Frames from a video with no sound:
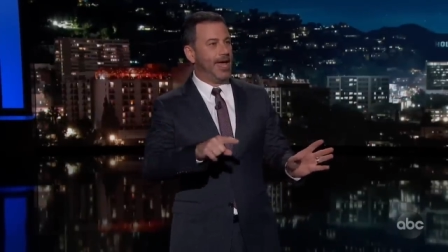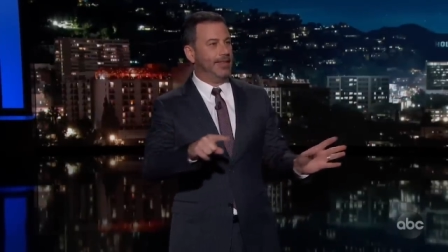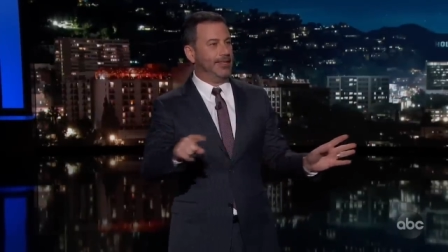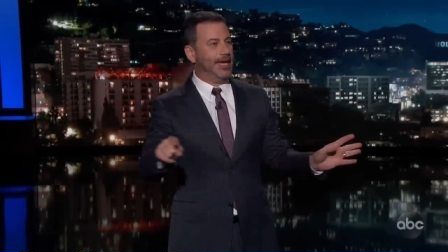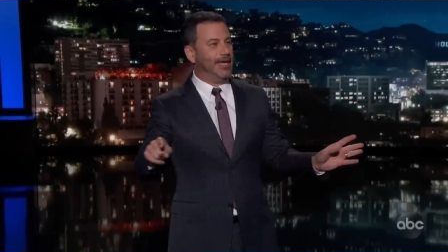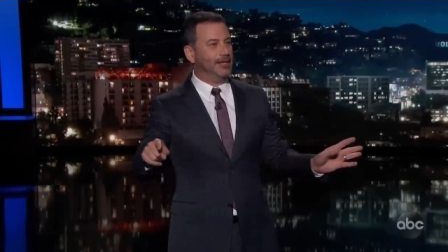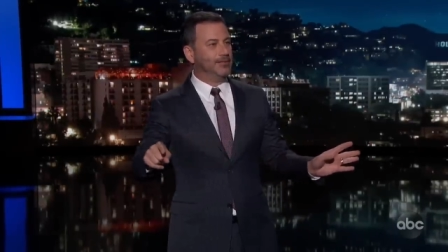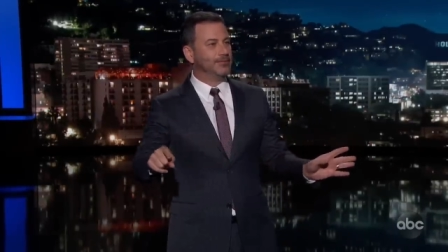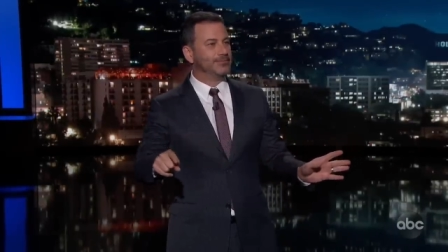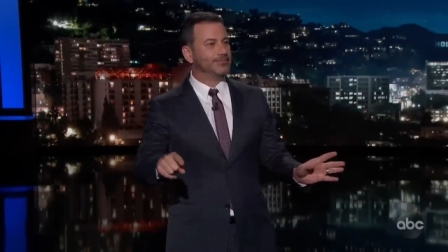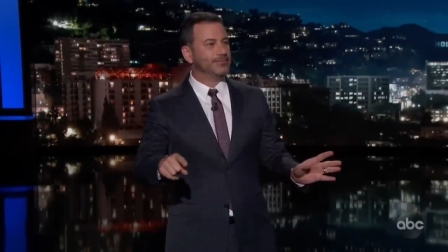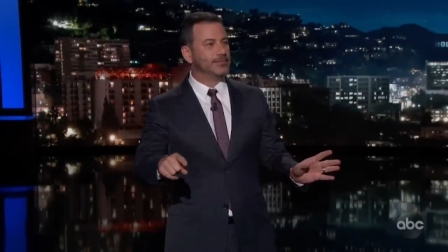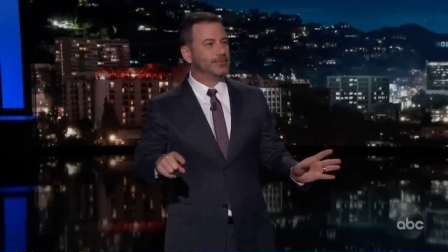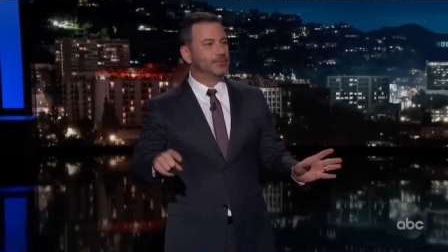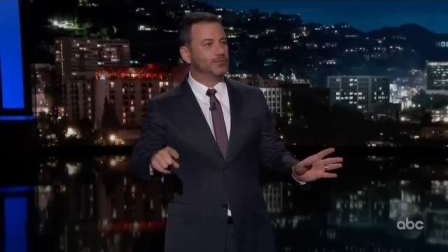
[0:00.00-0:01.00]
And then,
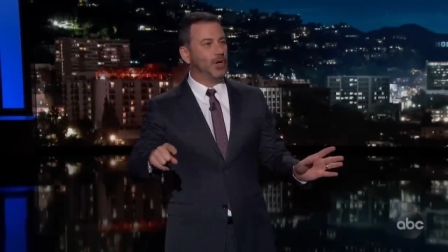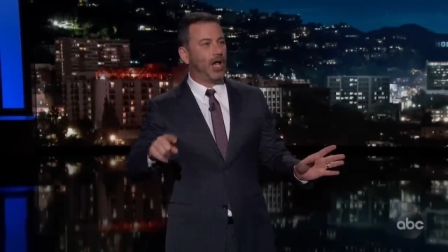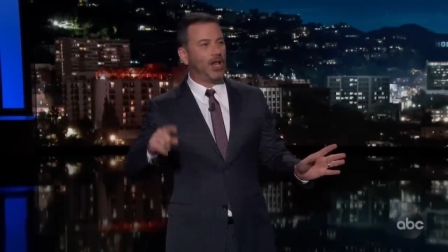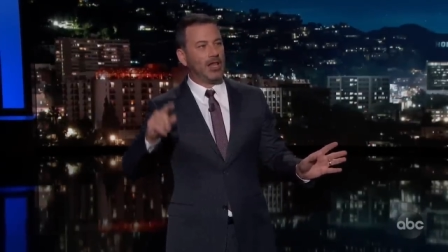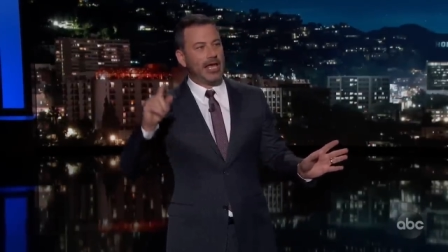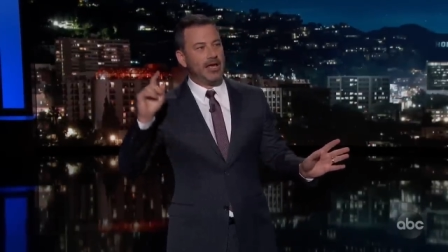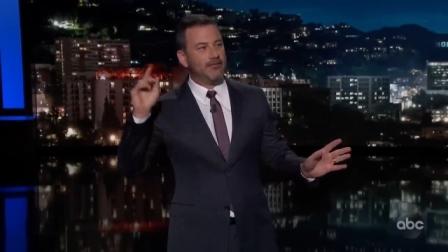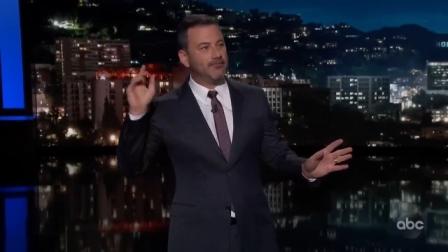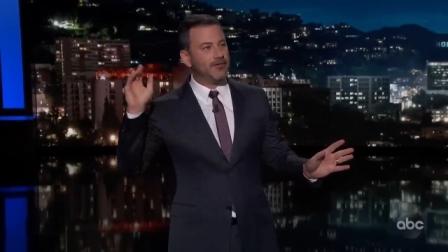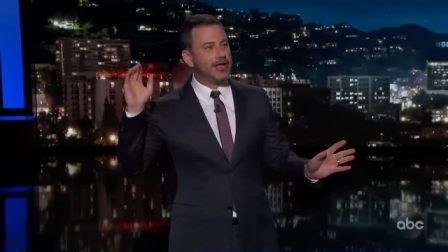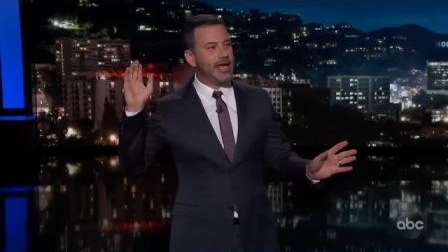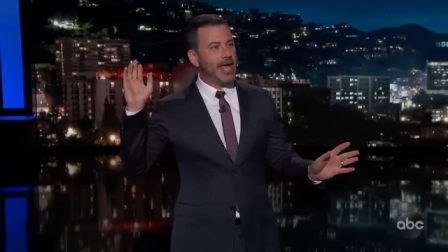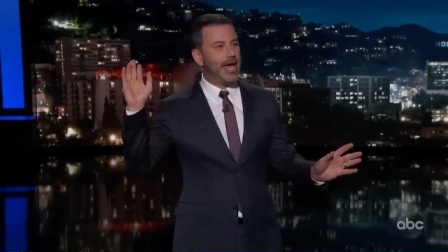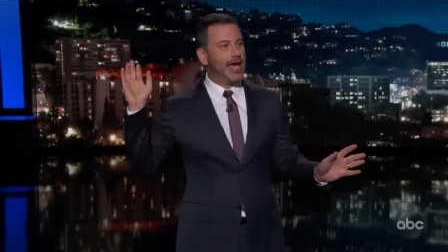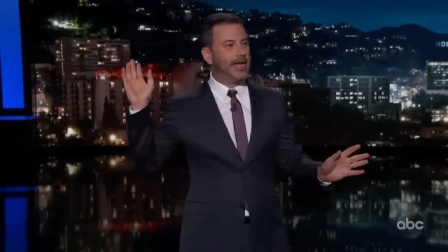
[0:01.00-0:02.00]
while
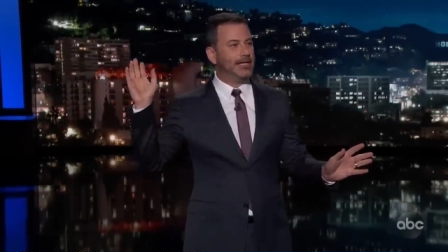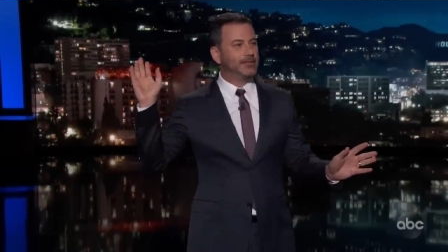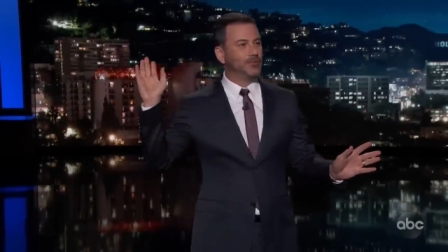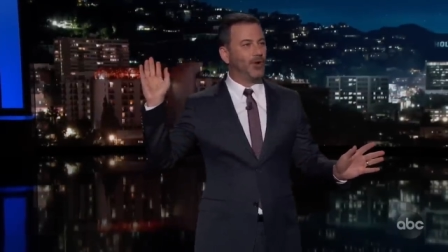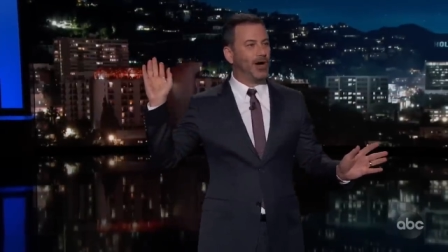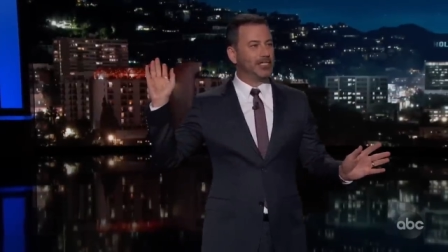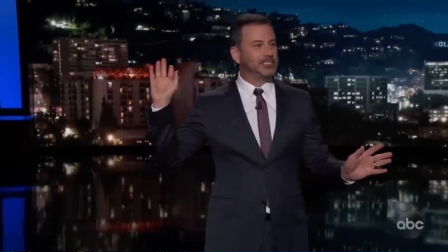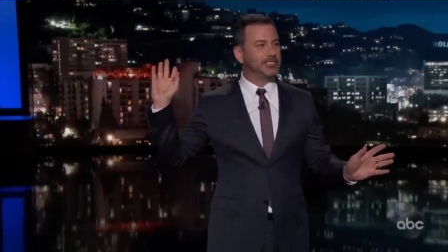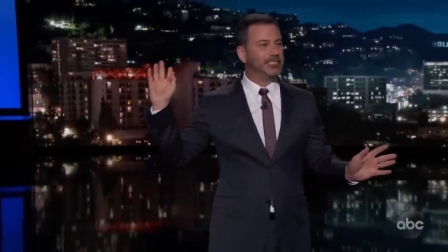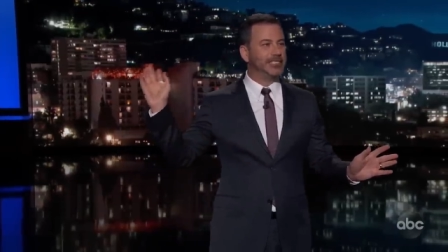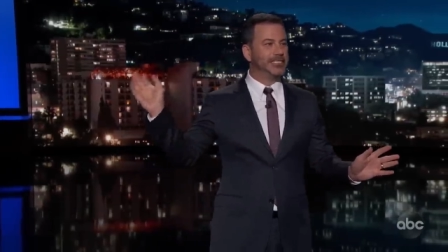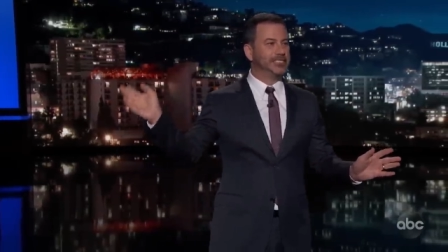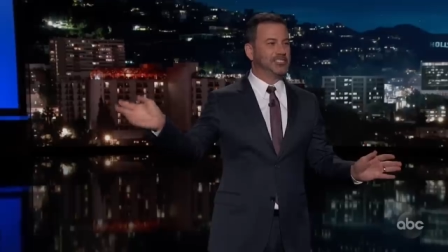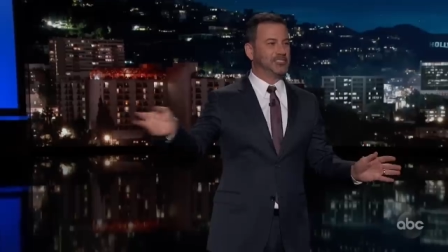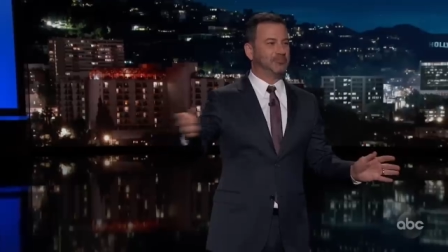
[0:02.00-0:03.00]
every head in
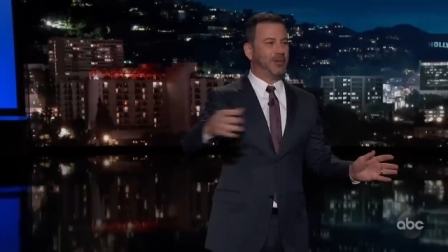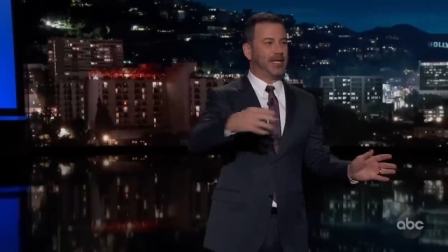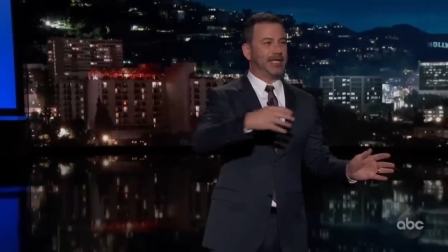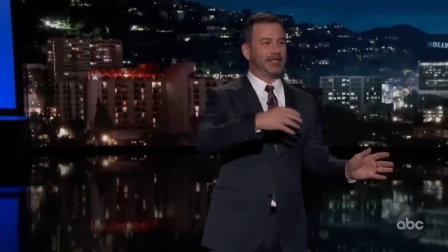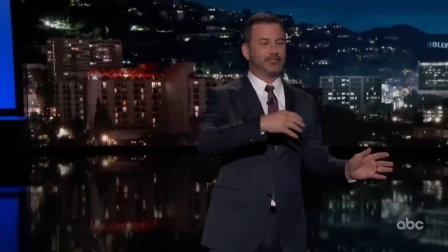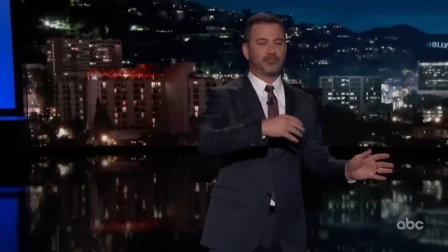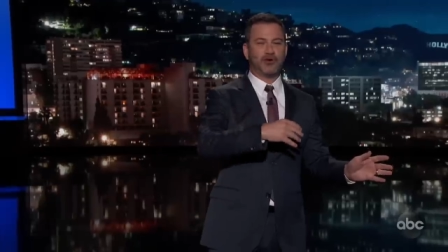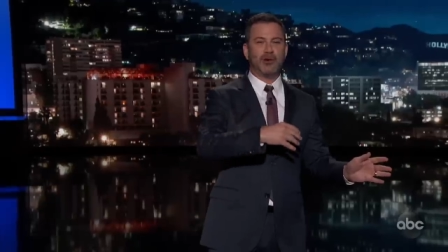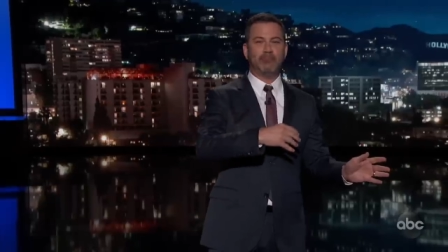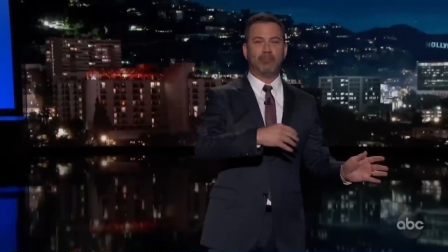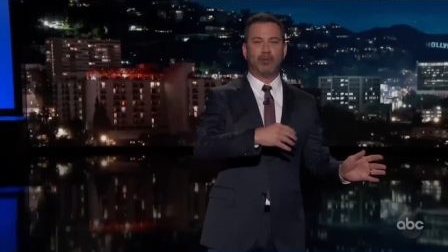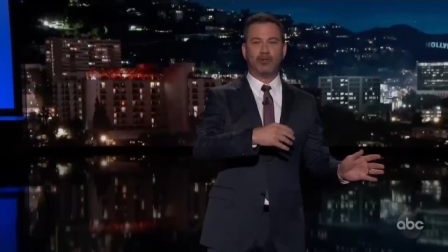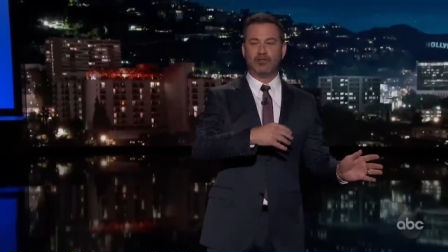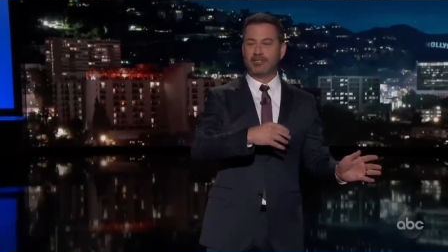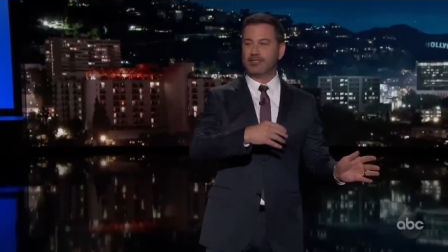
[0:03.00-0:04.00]
Washington is spinning, Trump
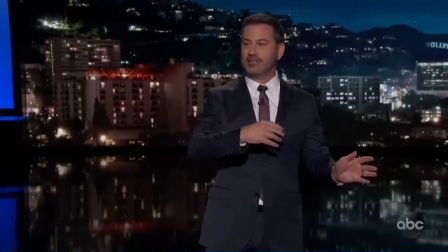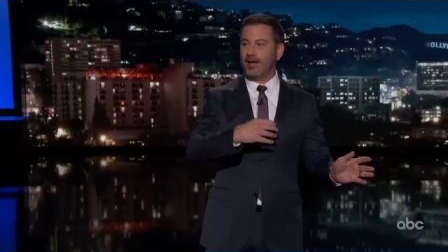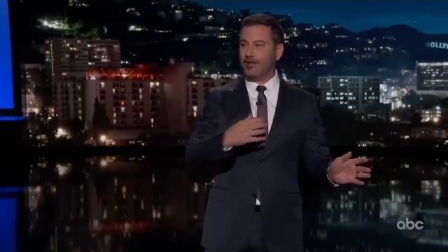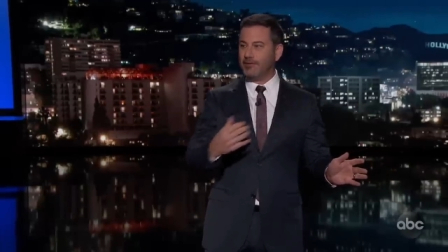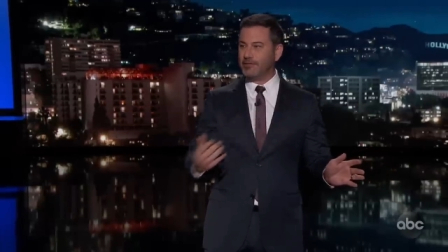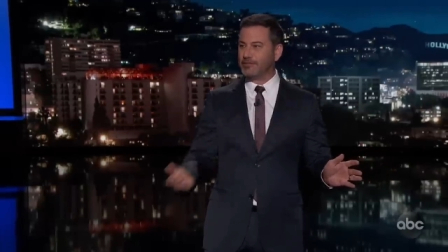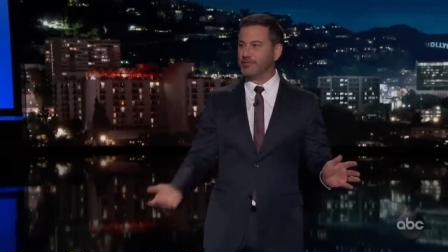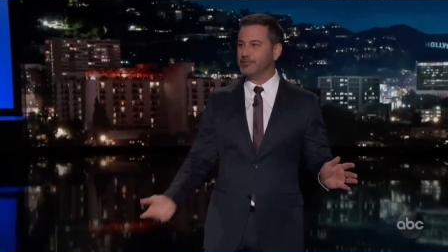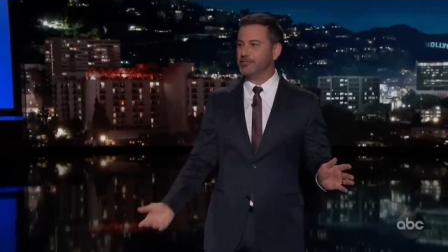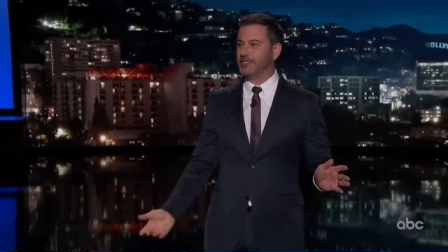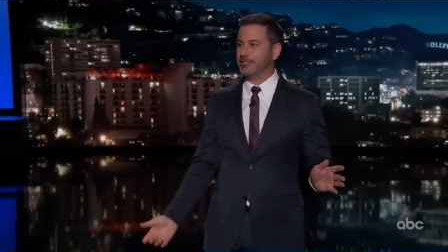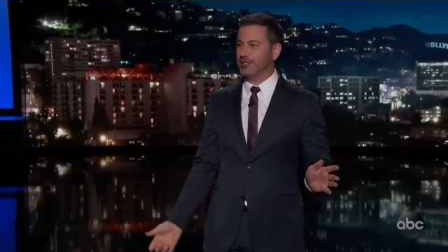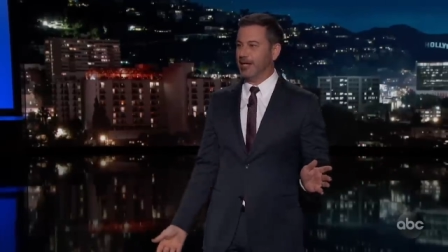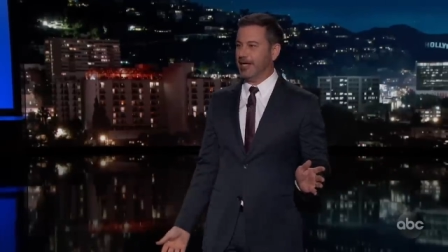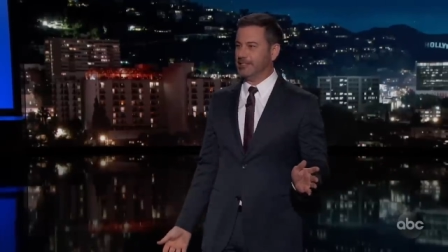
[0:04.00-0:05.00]
pulled another
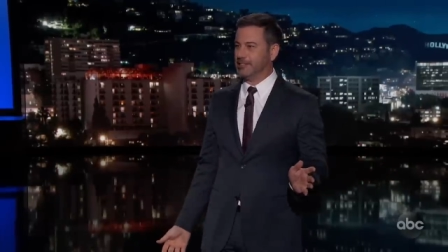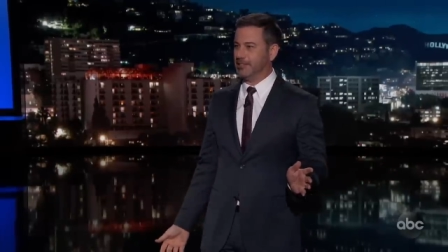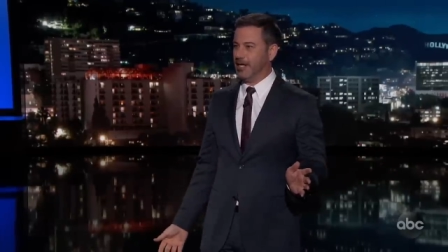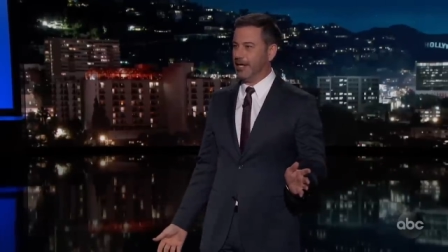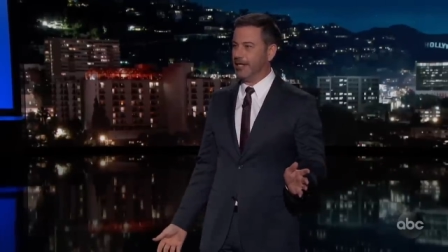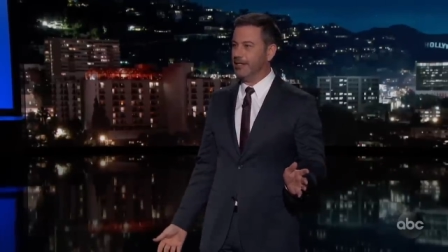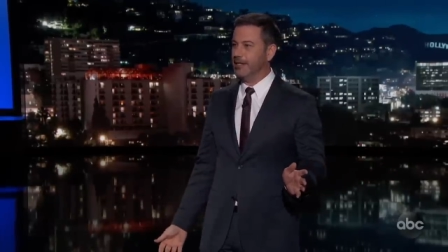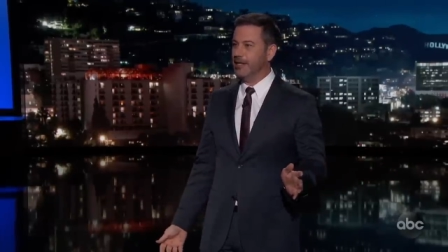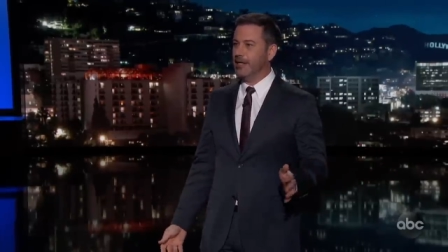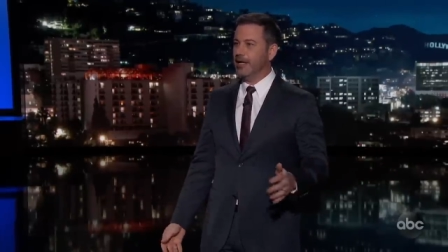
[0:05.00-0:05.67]
doozy last night